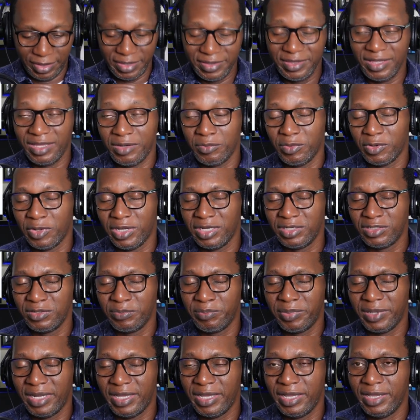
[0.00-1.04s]
and then we're going to
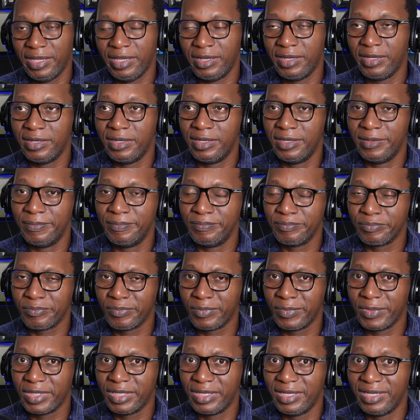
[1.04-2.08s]
play
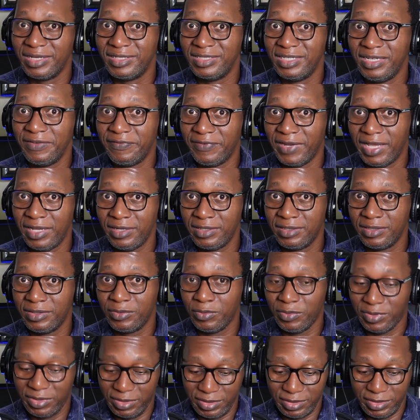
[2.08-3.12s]
a D flat
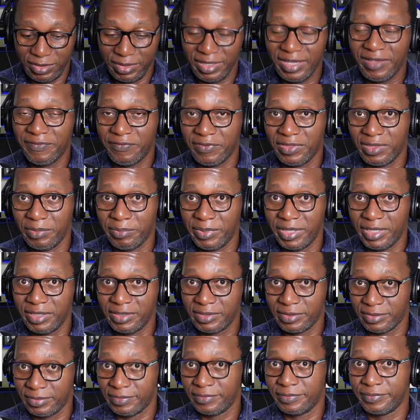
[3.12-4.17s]
with the F in the
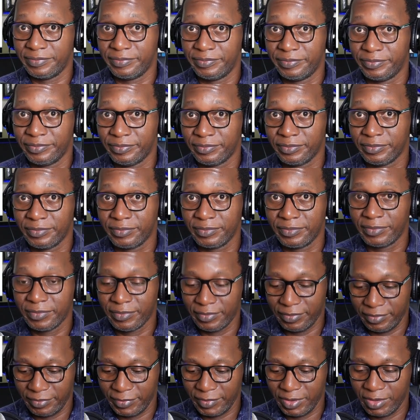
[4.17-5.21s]
bass.
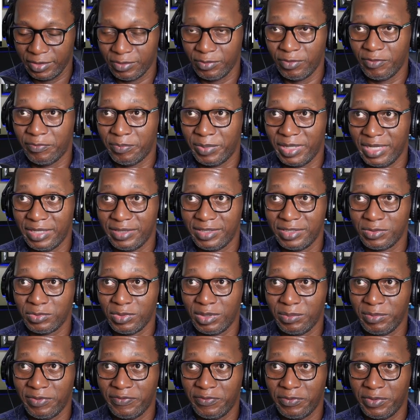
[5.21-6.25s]
We've played this
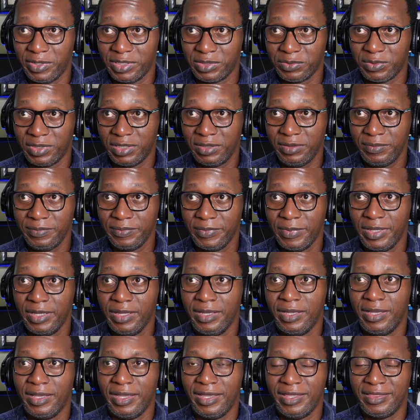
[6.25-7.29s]
one before as well.
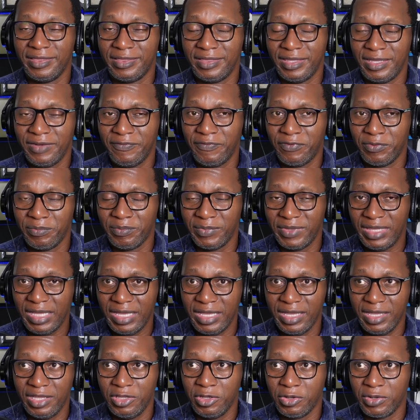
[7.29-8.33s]
And then from
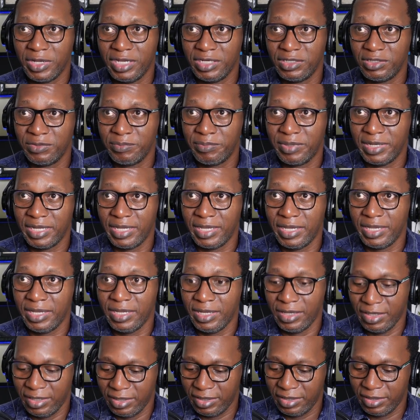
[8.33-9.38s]
there you're going to
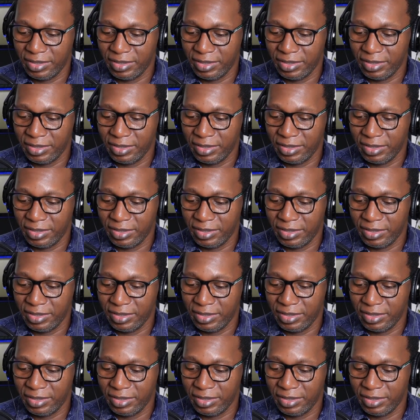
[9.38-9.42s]
play